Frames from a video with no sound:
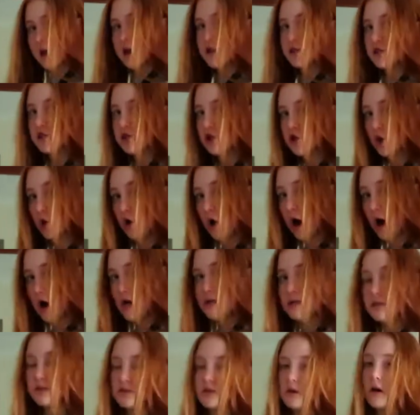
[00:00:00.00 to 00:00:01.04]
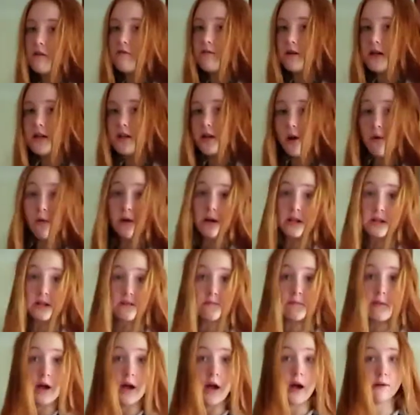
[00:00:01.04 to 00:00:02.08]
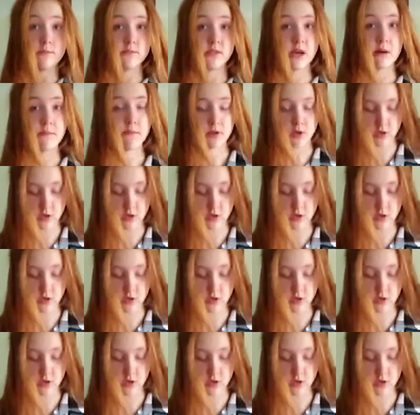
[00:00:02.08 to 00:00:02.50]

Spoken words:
It's short as, so I really don't want to lift my arms up